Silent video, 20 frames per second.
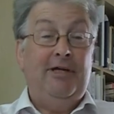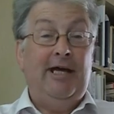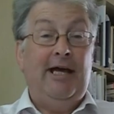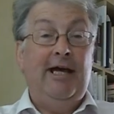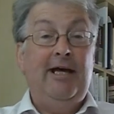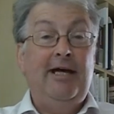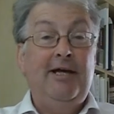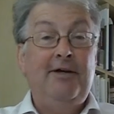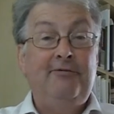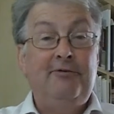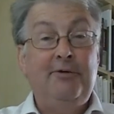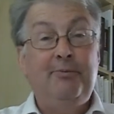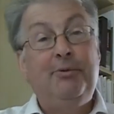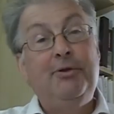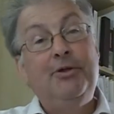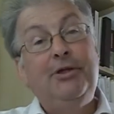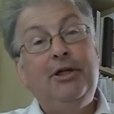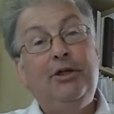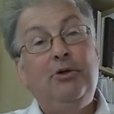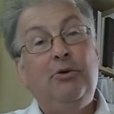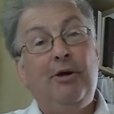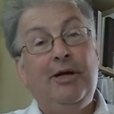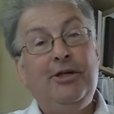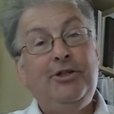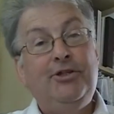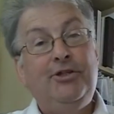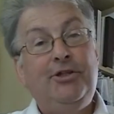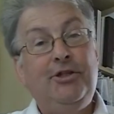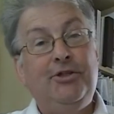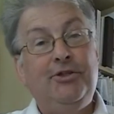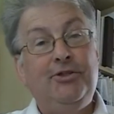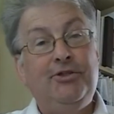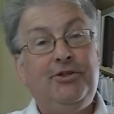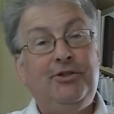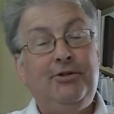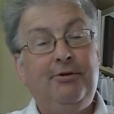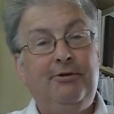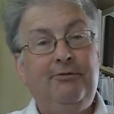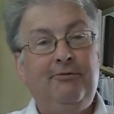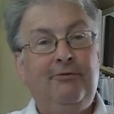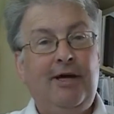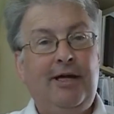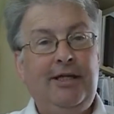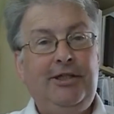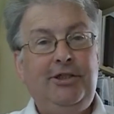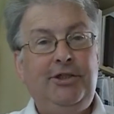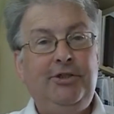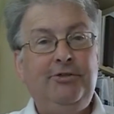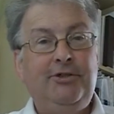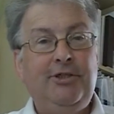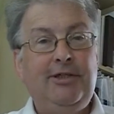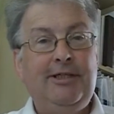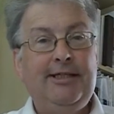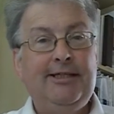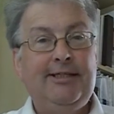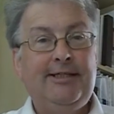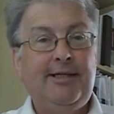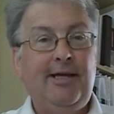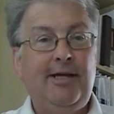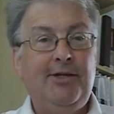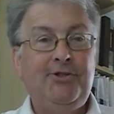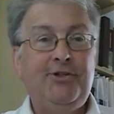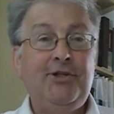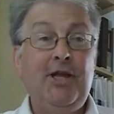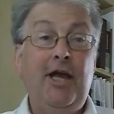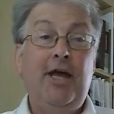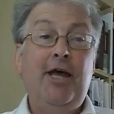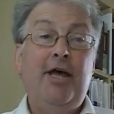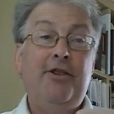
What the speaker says: for putting questions to invite you to discuss